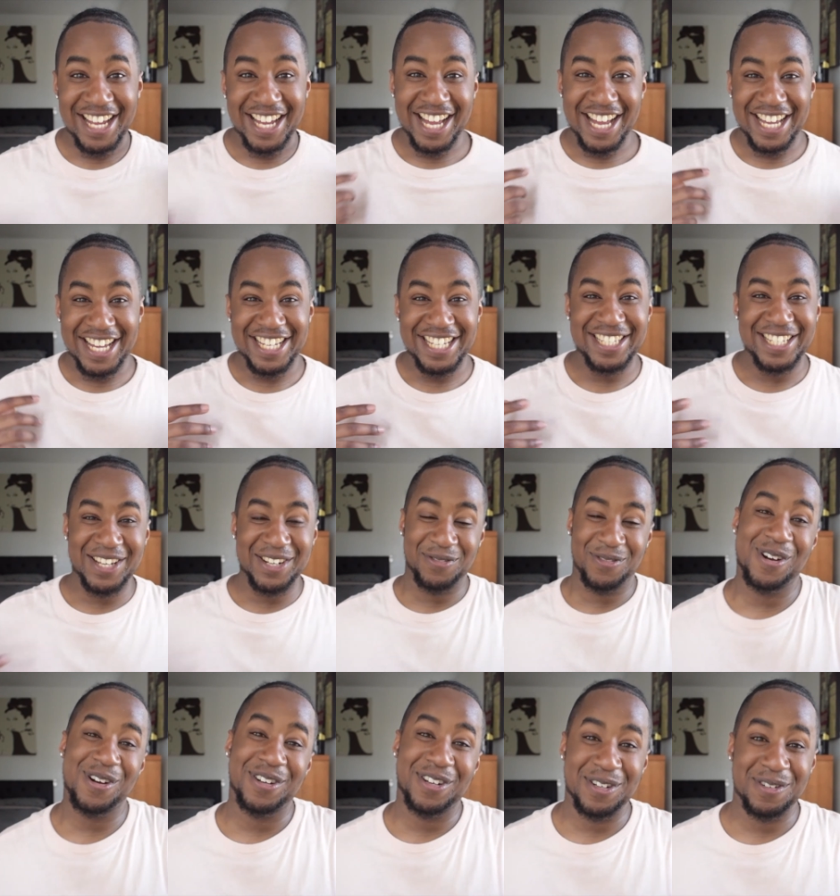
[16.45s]
guys and
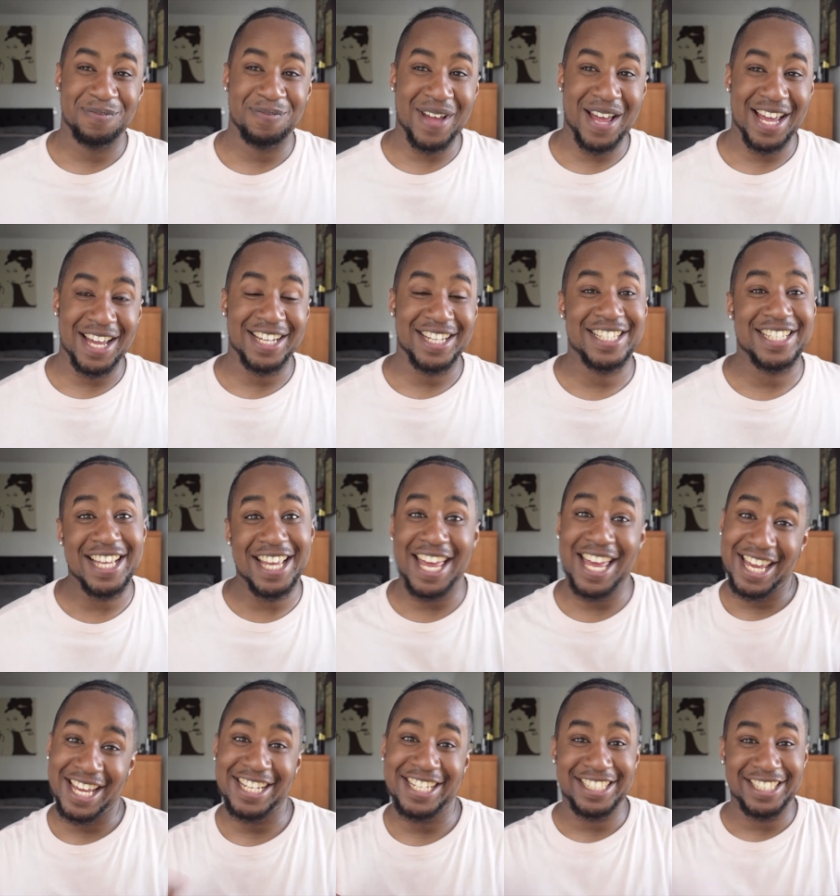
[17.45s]
welcome back to
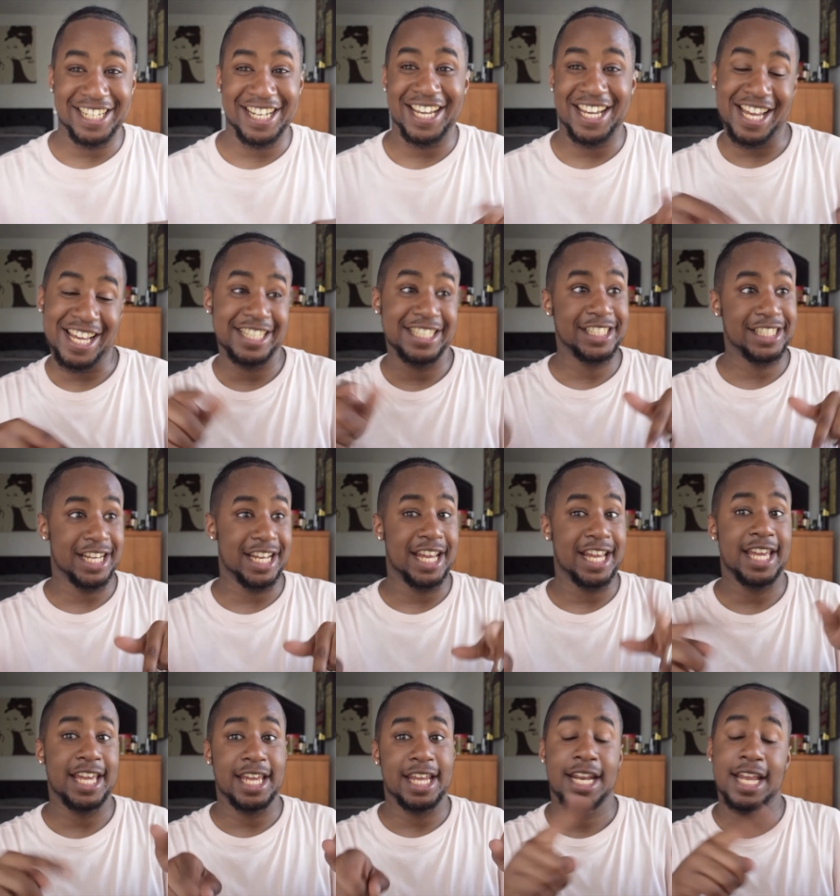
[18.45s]
AJ and
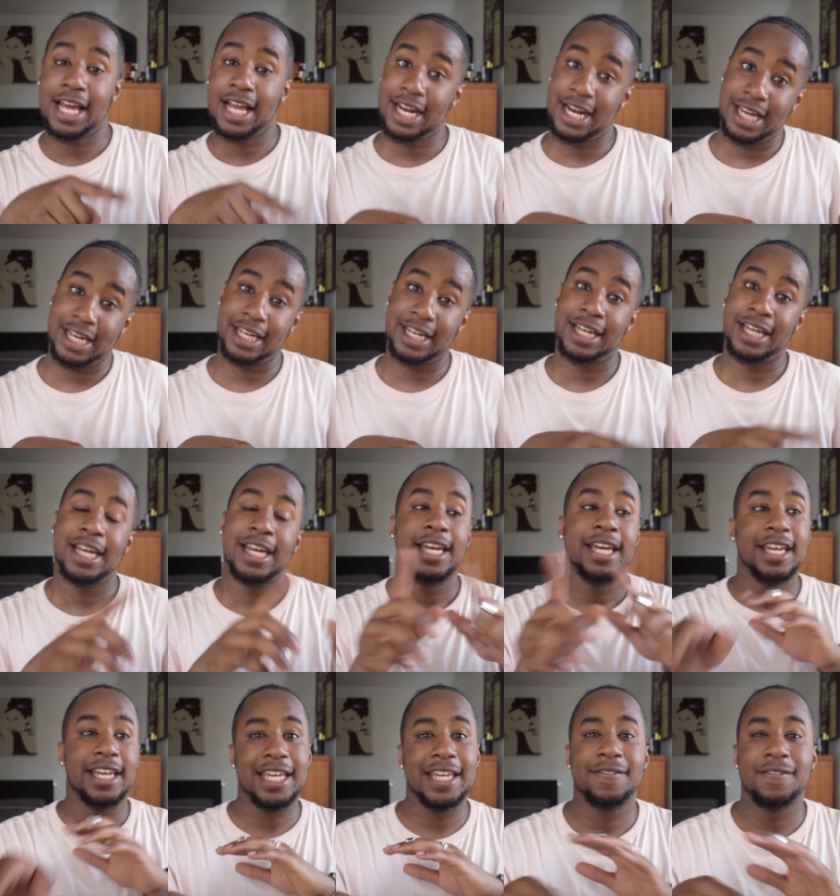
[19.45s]
J in LA.
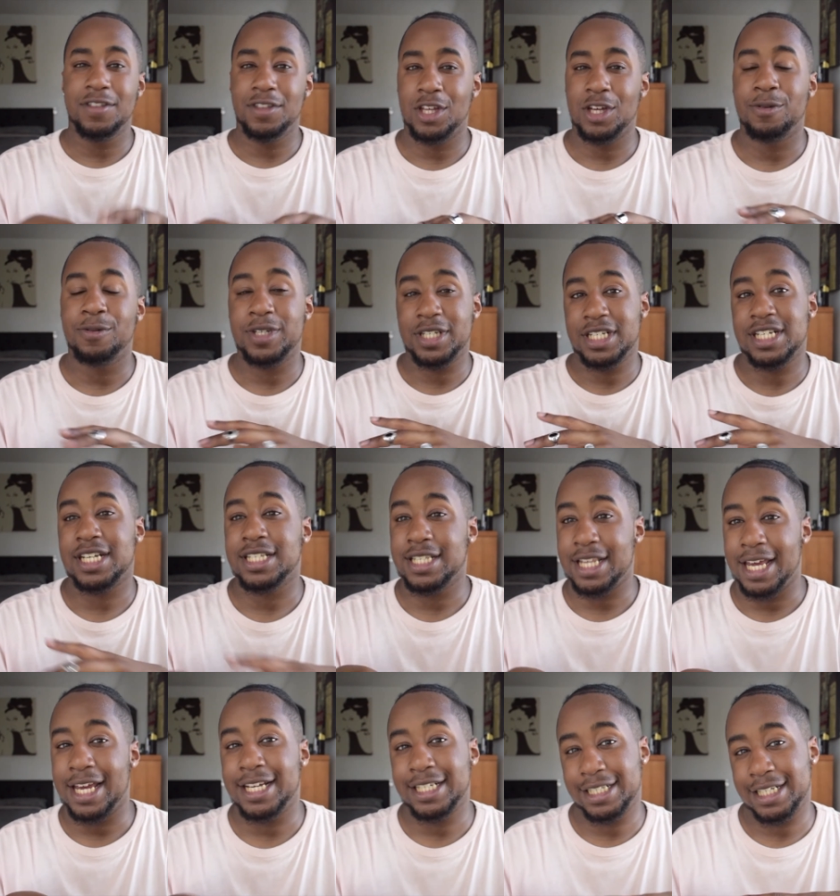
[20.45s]
Even though it's just
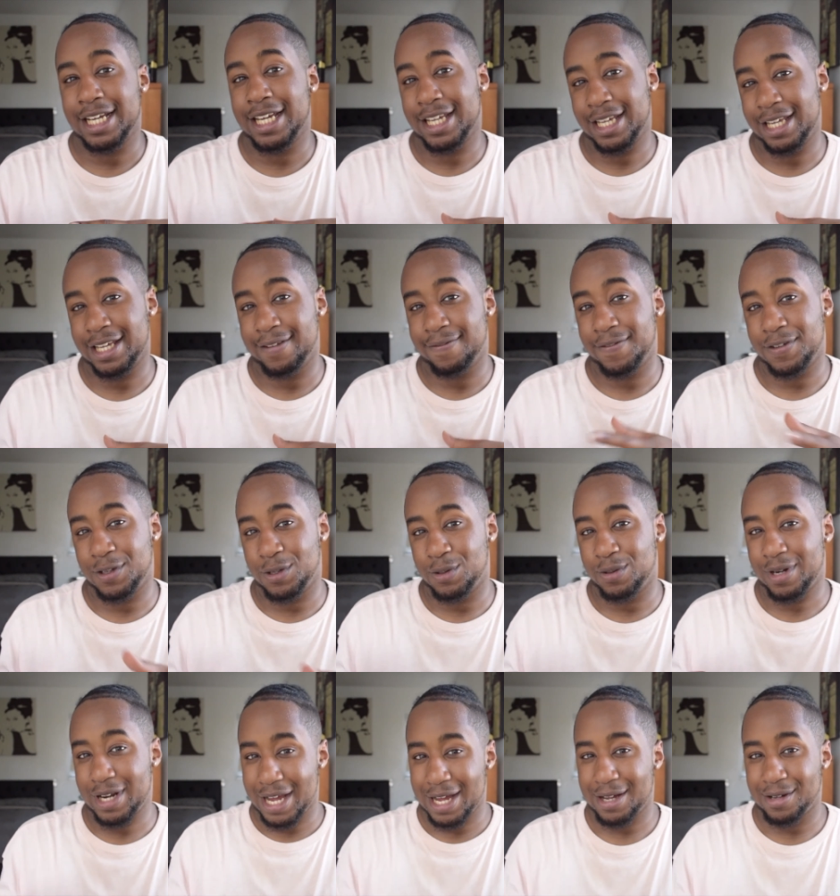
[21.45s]
AJ here for
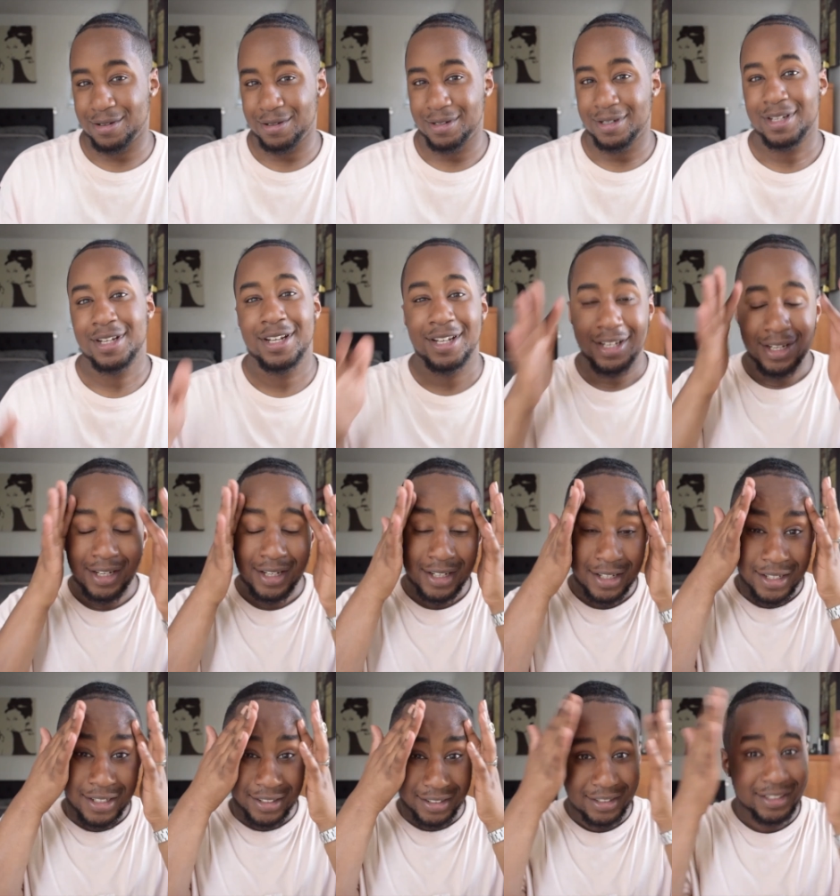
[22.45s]
you now,
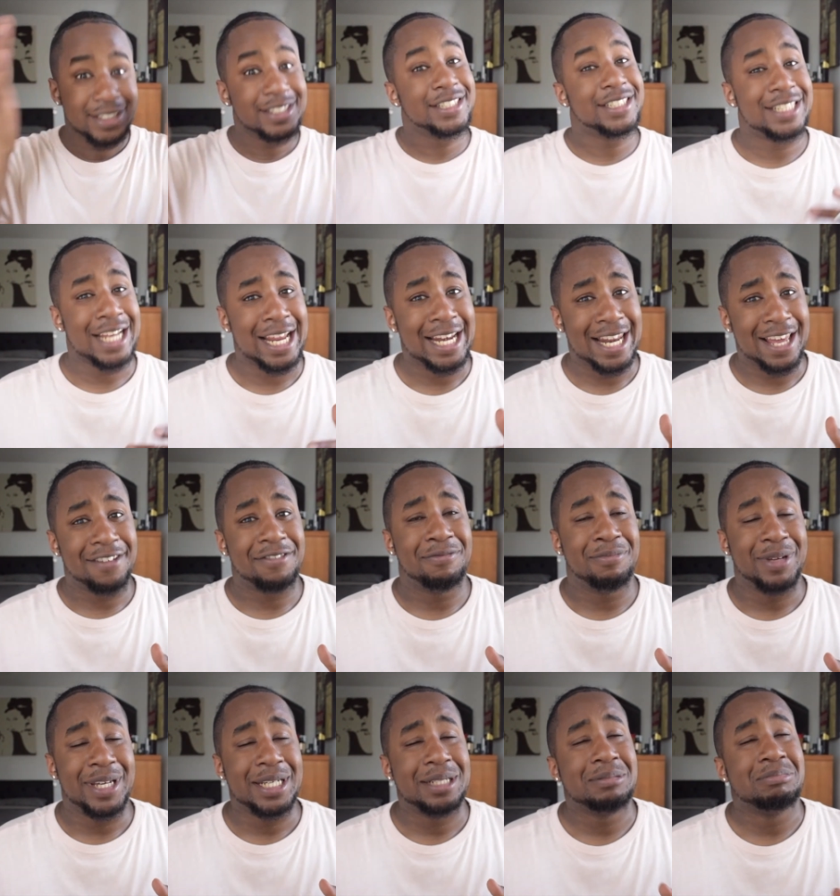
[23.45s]
Jay
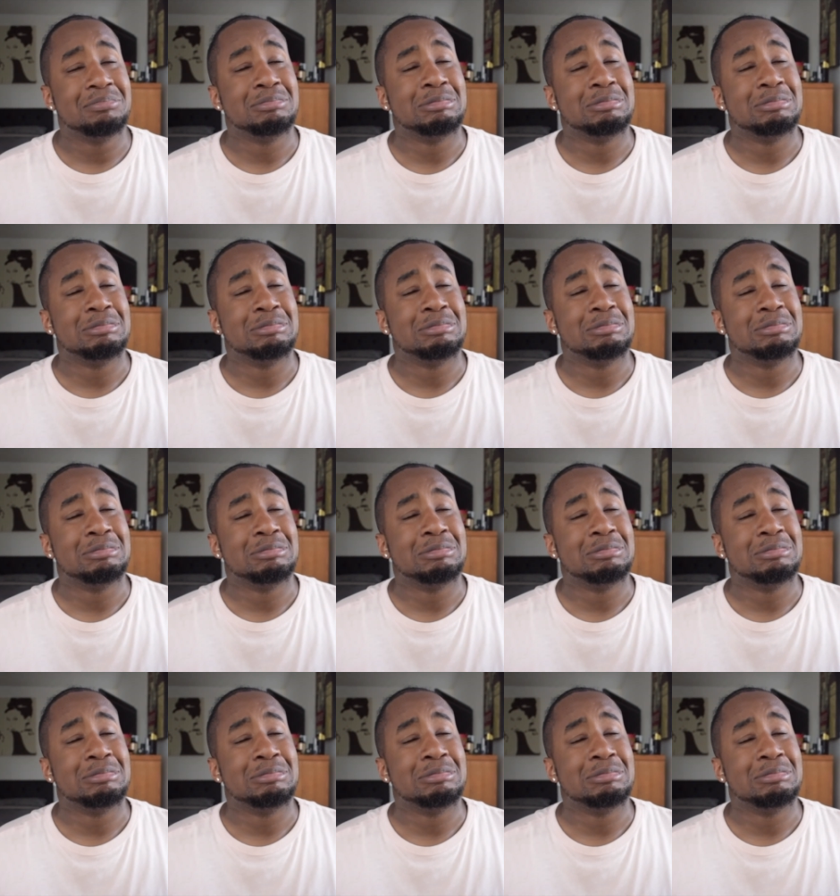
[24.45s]
left me.